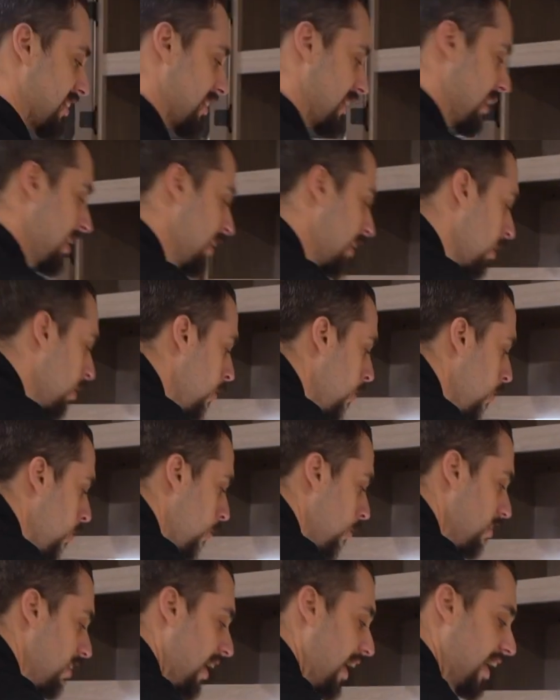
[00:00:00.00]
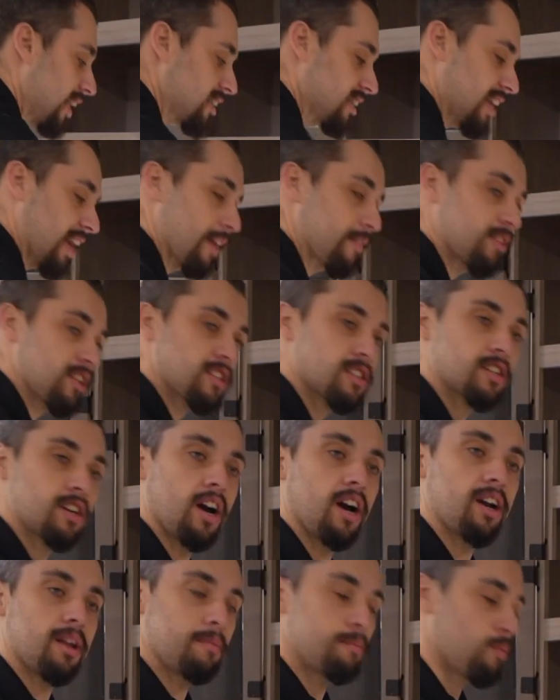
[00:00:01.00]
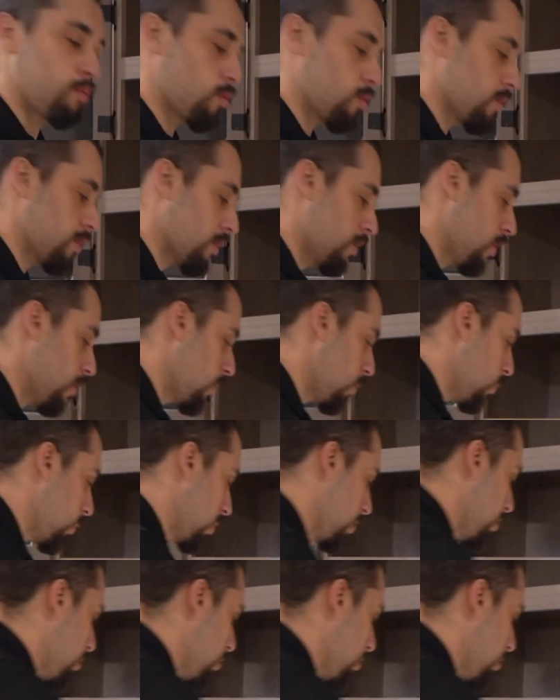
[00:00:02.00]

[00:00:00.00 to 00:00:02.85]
sink where they actually have this cutting board where